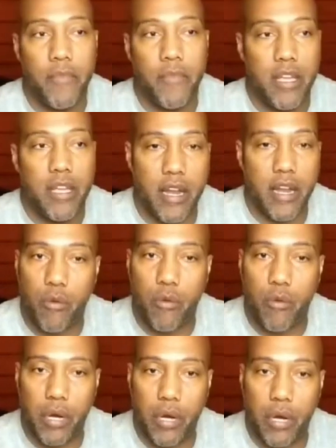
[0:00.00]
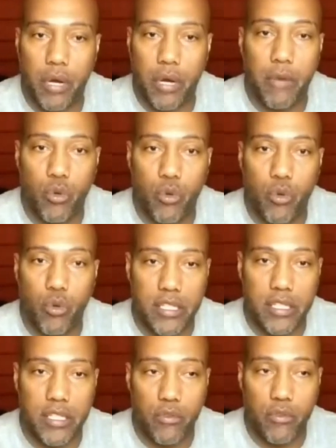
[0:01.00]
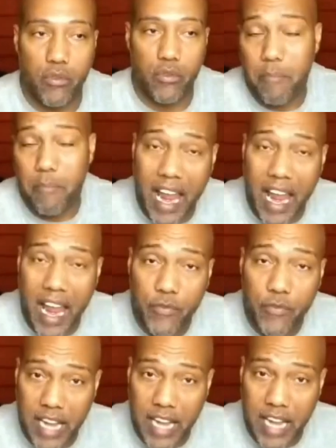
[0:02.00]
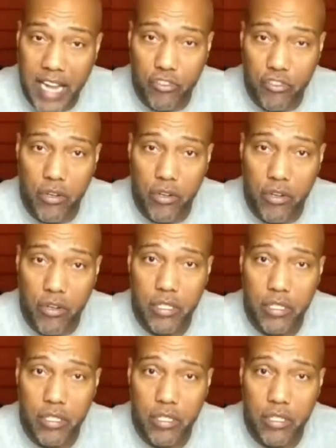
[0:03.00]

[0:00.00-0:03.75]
They're pretty much they may ask for your tax returns,